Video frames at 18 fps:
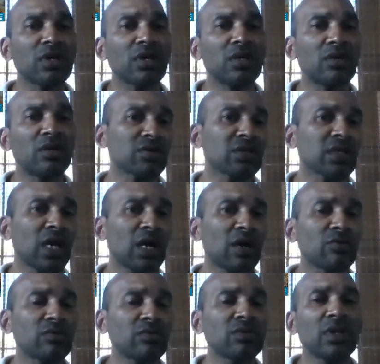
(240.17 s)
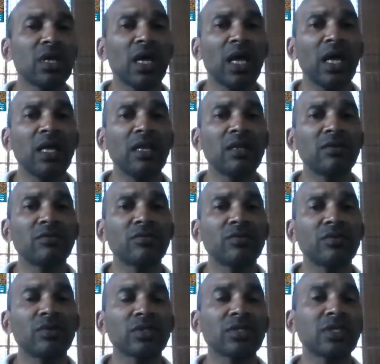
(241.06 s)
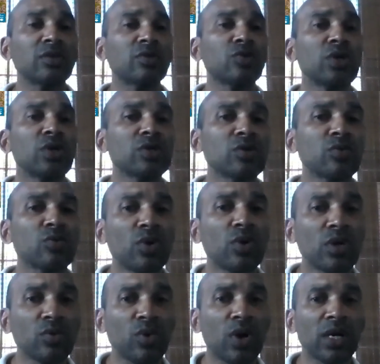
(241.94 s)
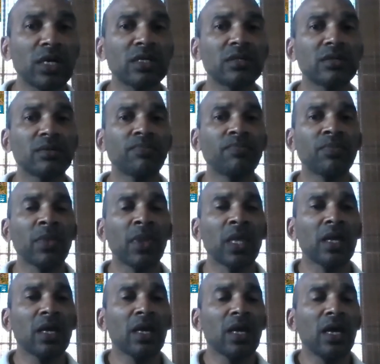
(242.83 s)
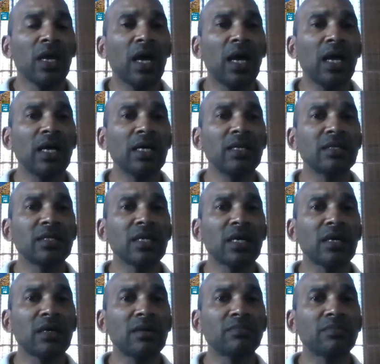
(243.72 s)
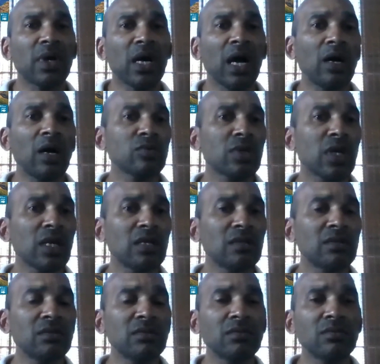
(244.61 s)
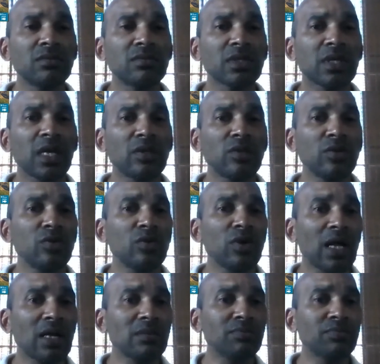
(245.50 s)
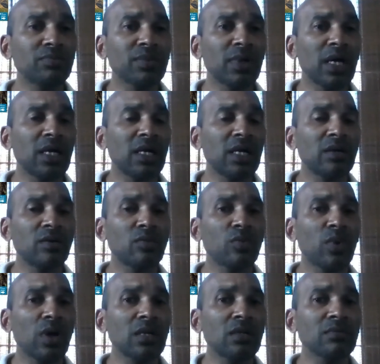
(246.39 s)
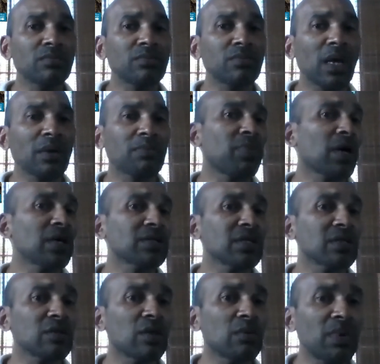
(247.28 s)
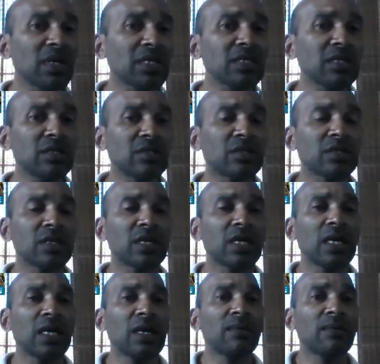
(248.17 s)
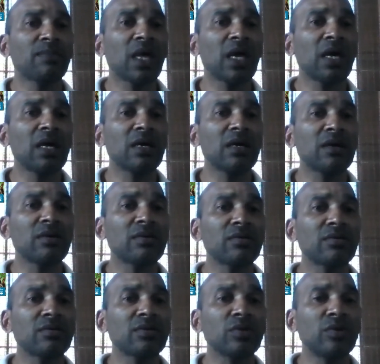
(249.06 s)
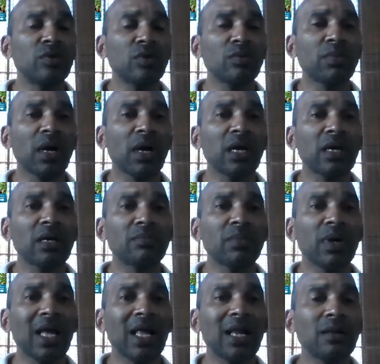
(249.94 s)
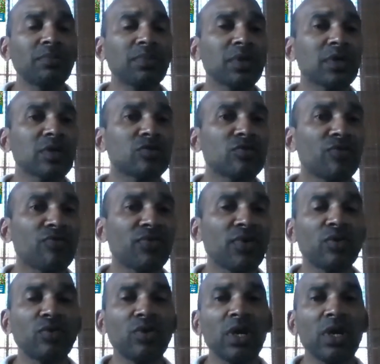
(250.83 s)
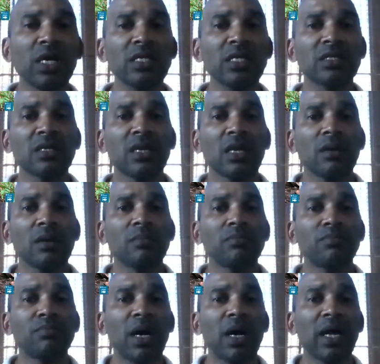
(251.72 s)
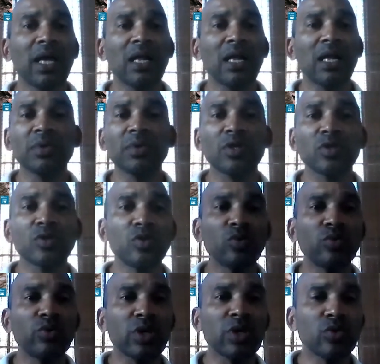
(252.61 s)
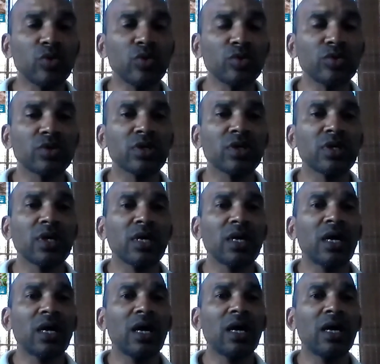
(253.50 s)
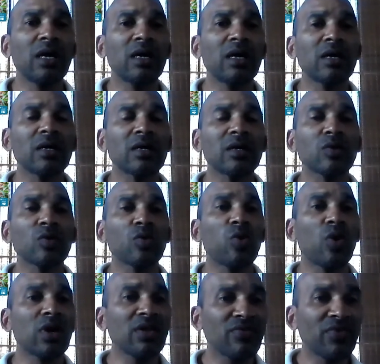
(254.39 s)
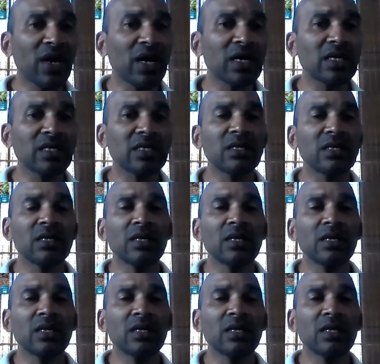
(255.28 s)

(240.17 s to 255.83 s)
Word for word: lockdown and the situation worldwide. And how can you help? Well, by passing the message, you know, by helping us to fundraise, by helping us to recruit qualified